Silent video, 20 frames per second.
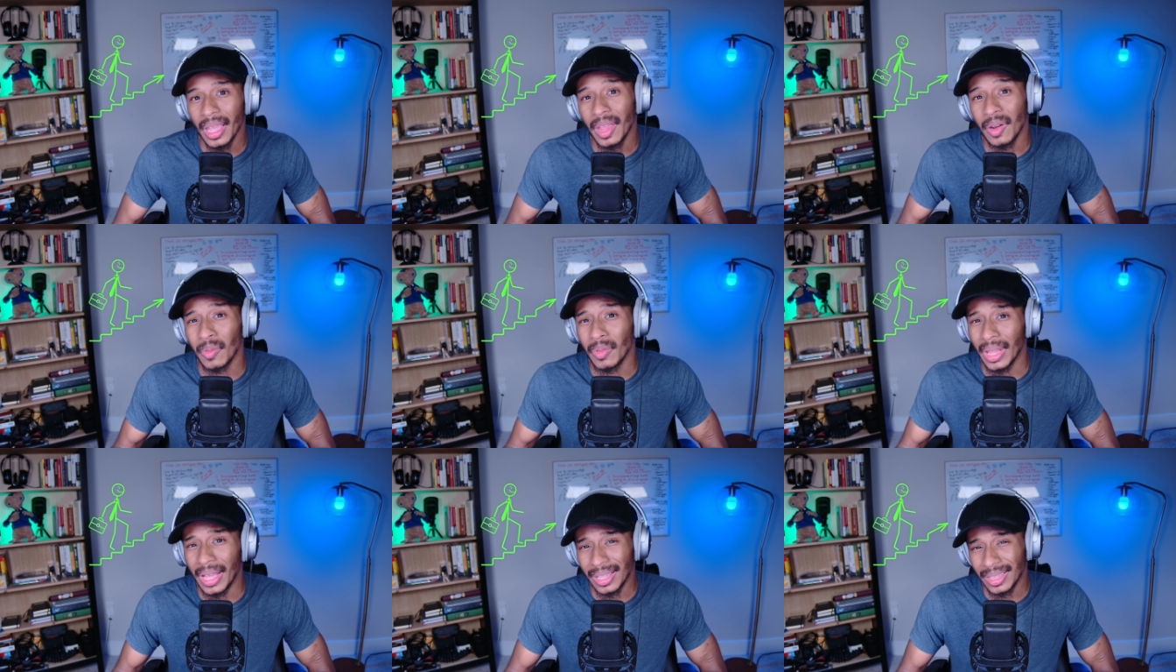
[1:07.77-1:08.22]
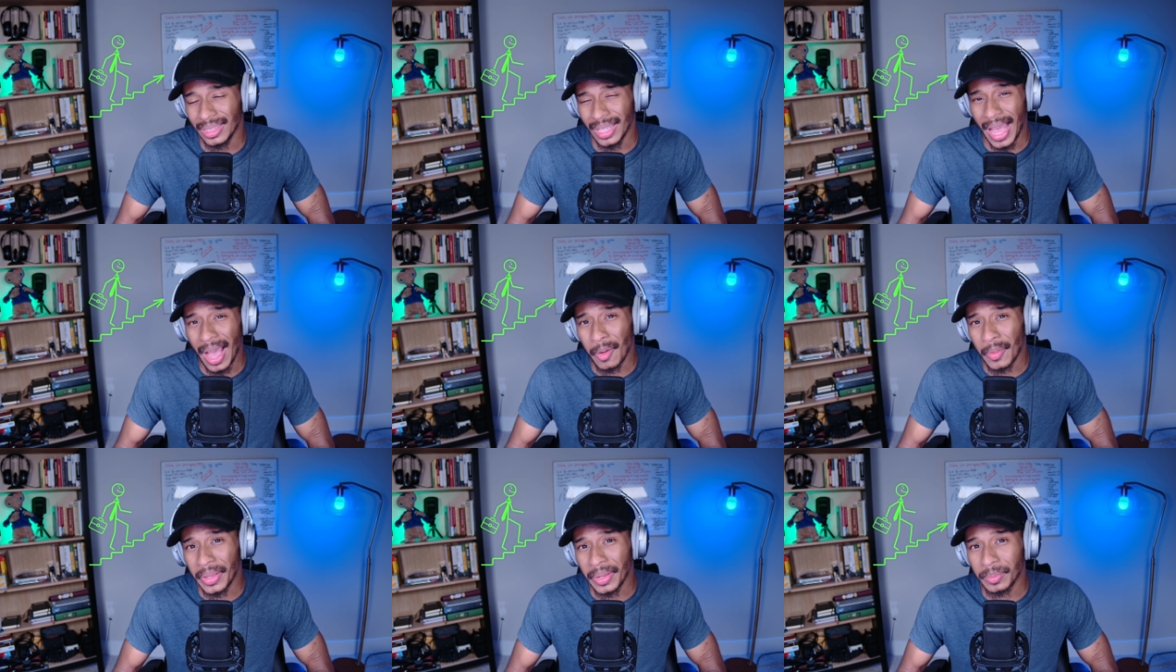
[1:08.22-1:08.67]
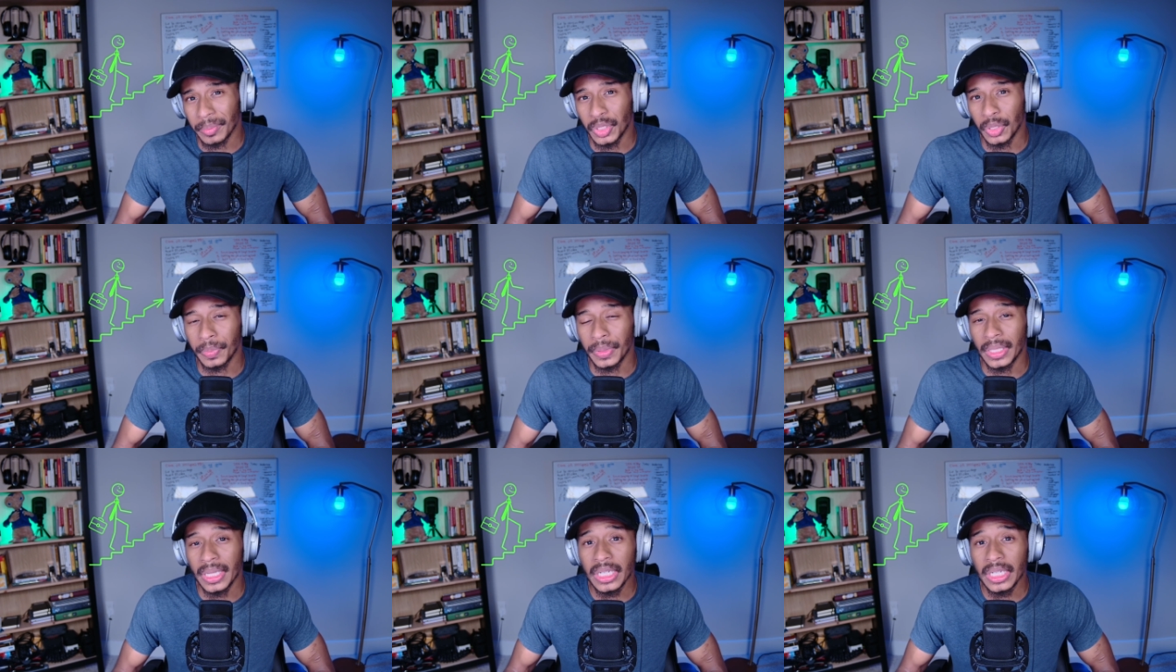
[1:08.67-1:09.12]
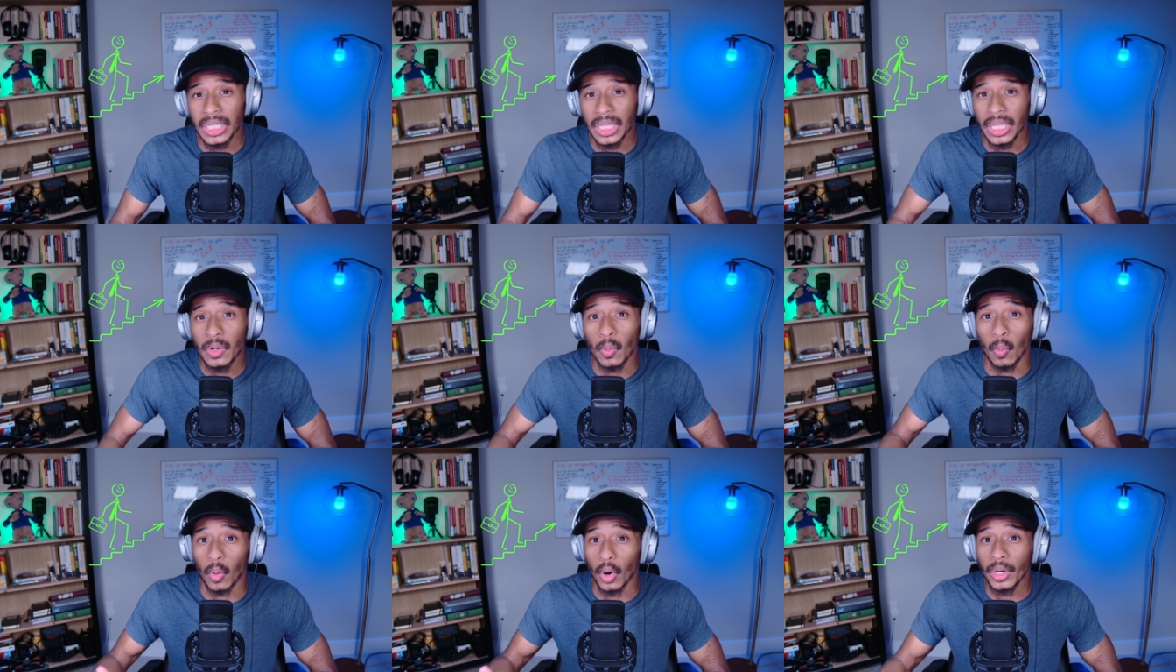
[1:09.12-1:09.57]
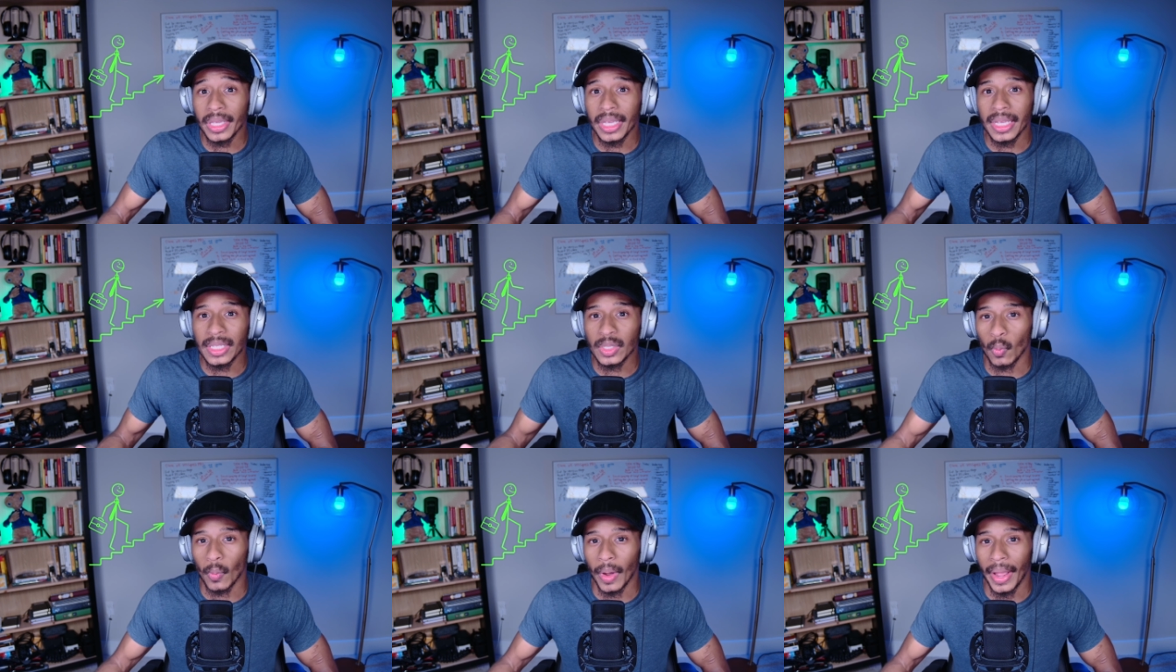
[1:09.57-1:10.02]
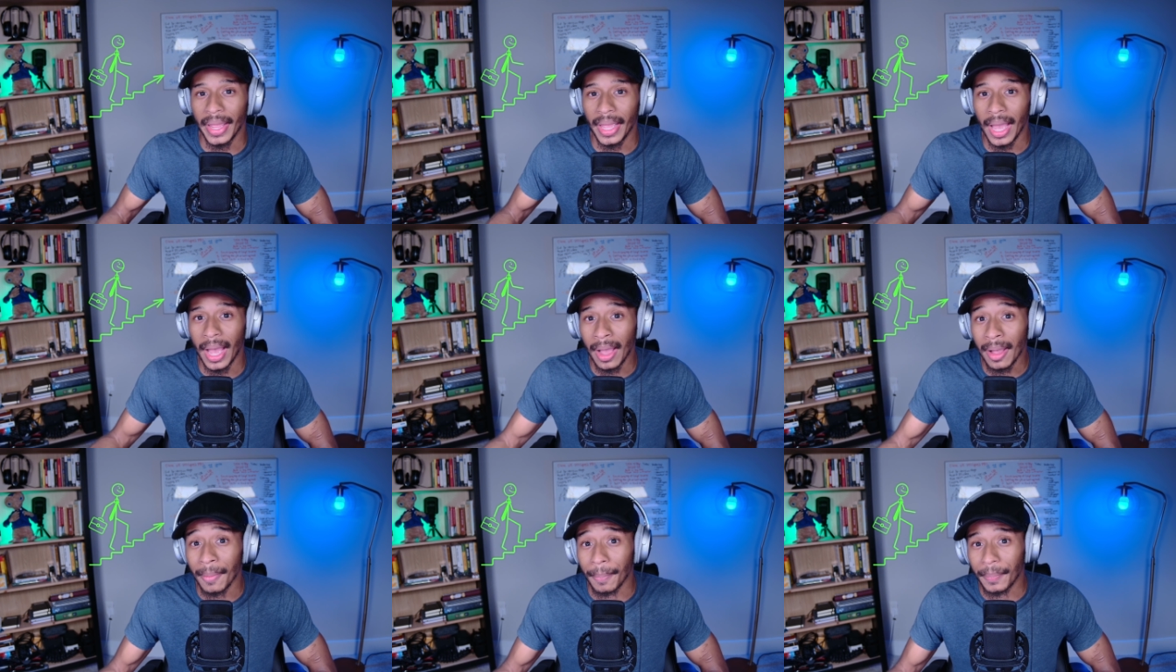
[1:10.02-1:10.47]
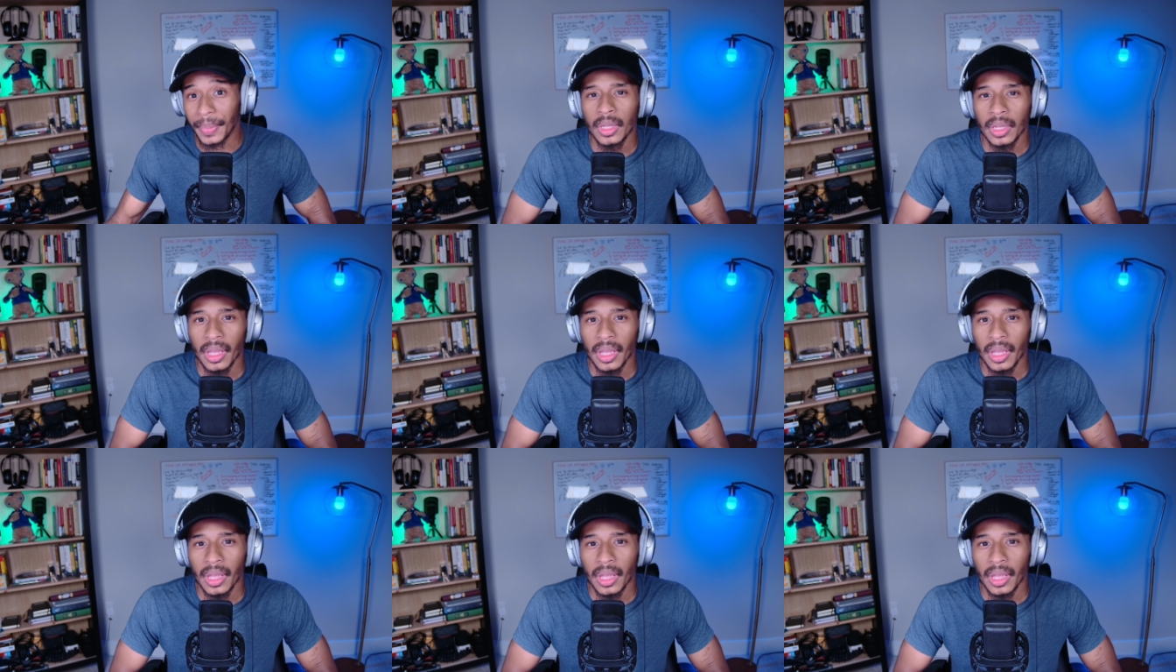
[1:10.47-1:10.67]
and allow him to potentially work his way up.